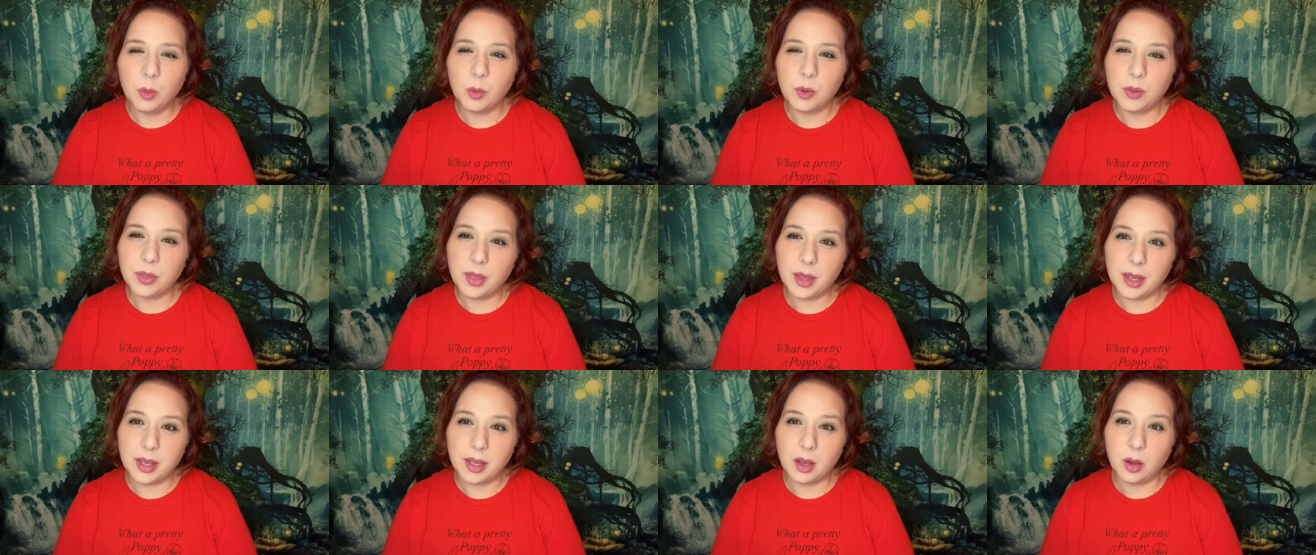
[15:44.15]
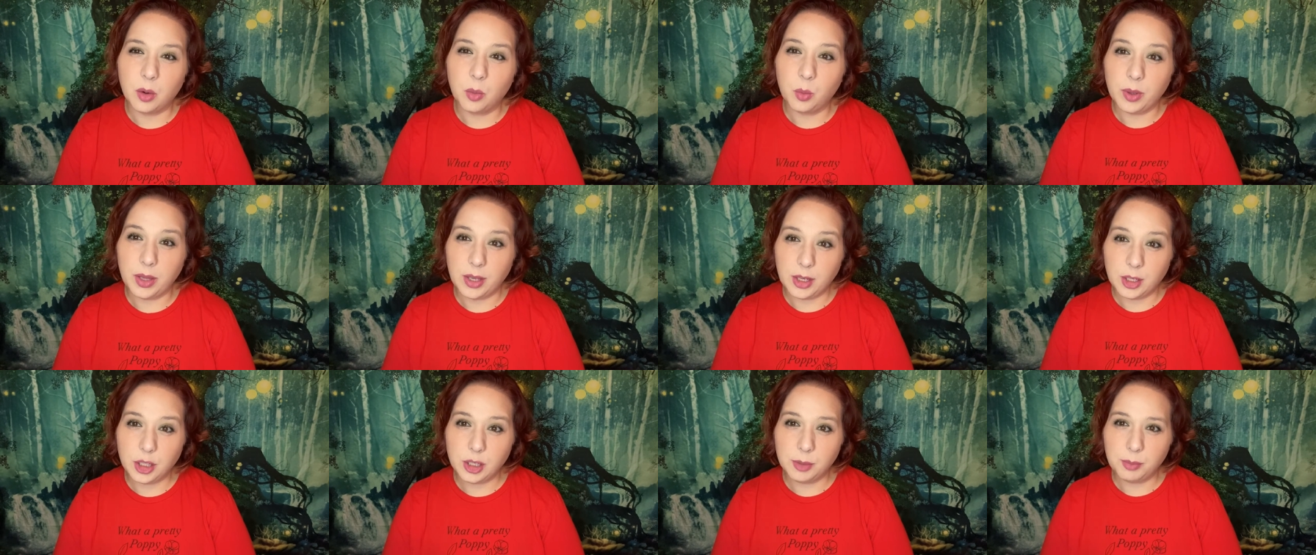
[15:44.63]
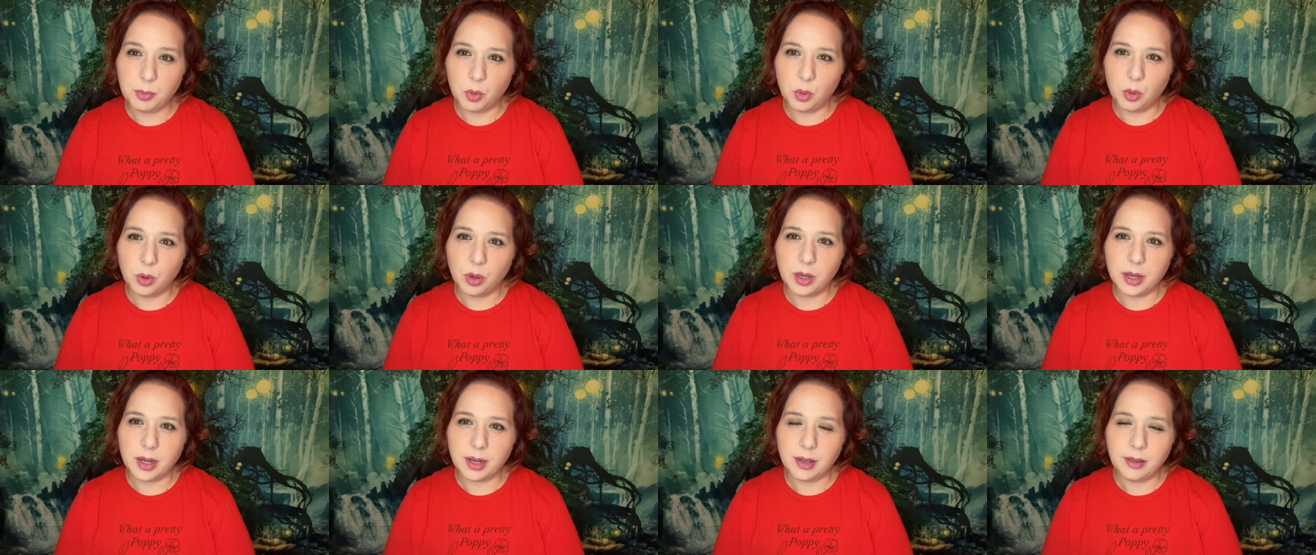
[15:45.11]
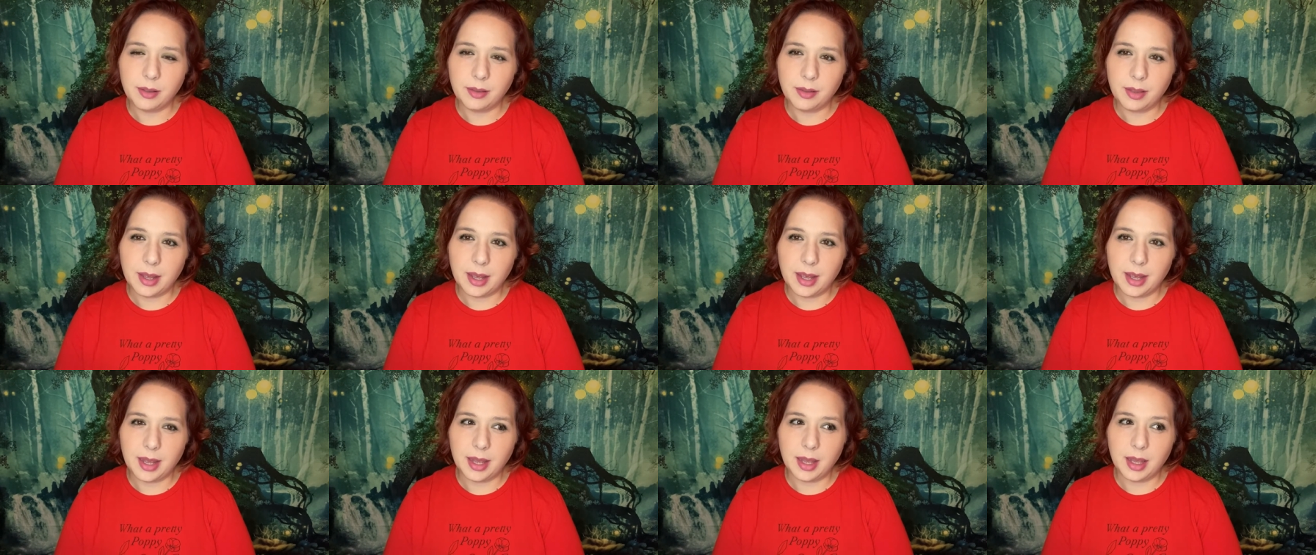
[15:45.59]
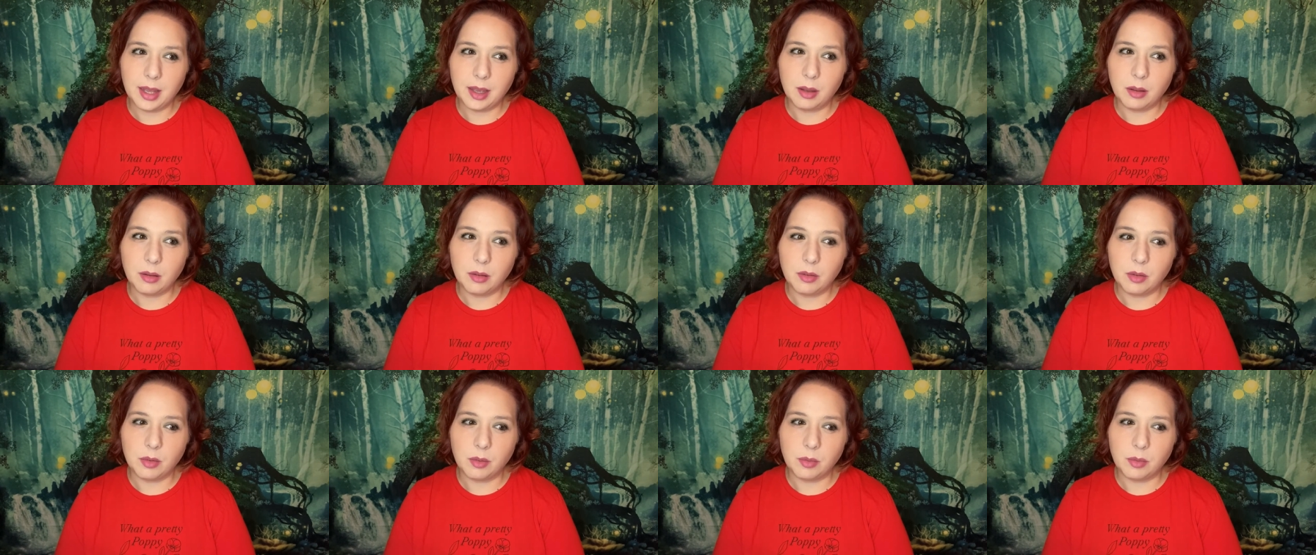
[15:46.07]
with like a ouija board and they